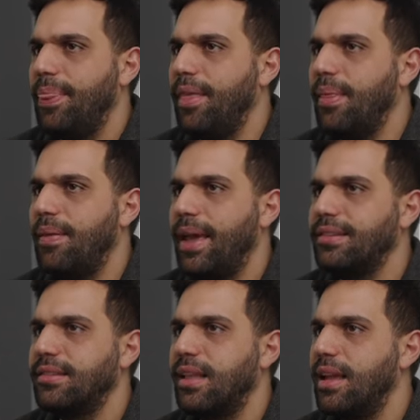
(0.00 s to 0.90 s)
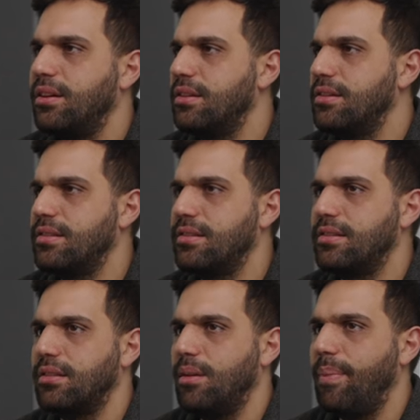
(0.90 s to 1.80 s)
Then the next layer
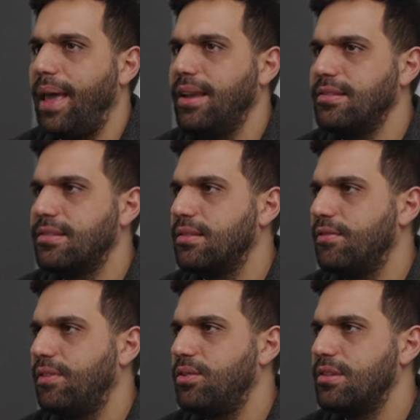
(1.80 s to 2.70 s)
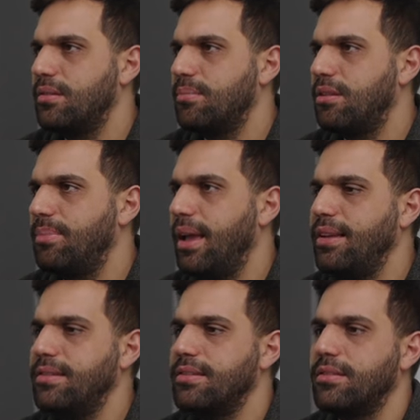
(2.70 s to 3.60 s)
is the bass, very simple
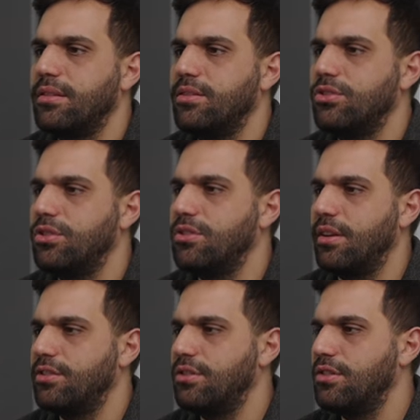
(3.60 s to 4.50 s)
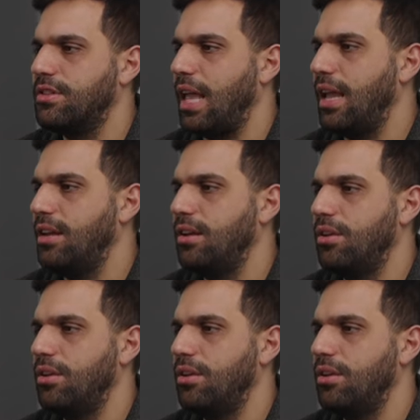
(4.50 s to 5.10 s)
bass. It's just like sustained